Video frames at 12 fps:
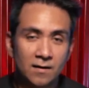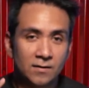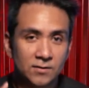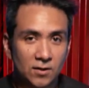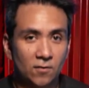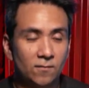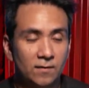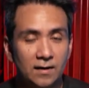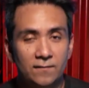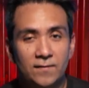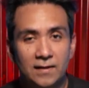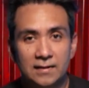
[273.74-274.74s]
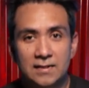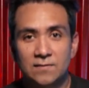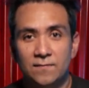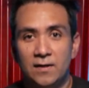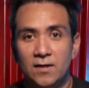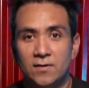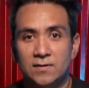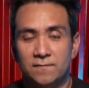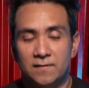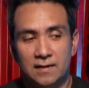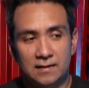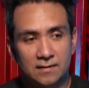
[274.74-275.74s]
So if you like these videos, if
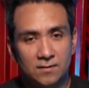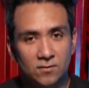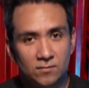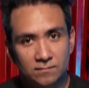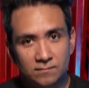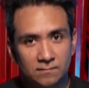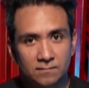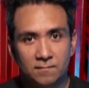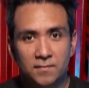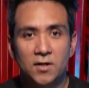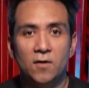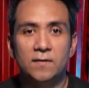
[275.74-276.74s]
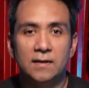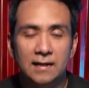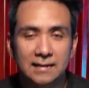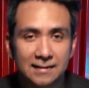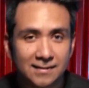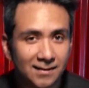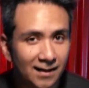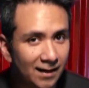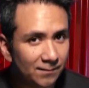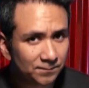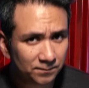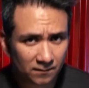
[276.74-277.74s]
you like the little note that I did
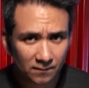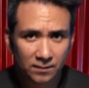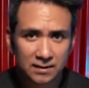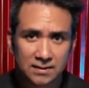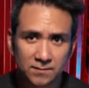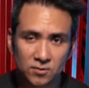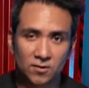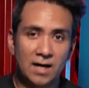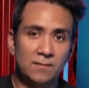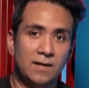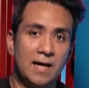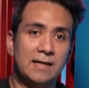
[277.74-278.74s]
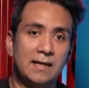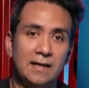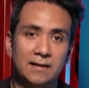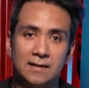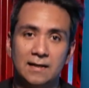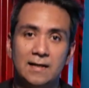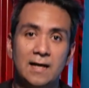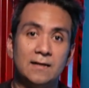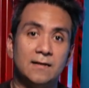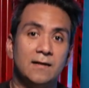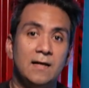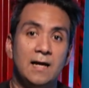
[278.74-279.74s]
today, please subscribe, like, and connect.
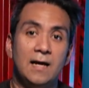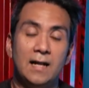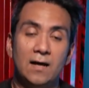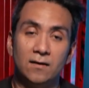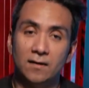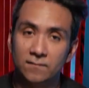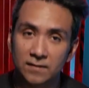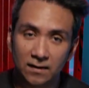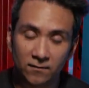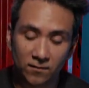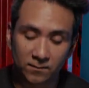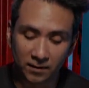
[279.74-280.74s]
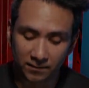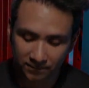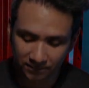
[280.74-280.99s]
I'd love to hear from you.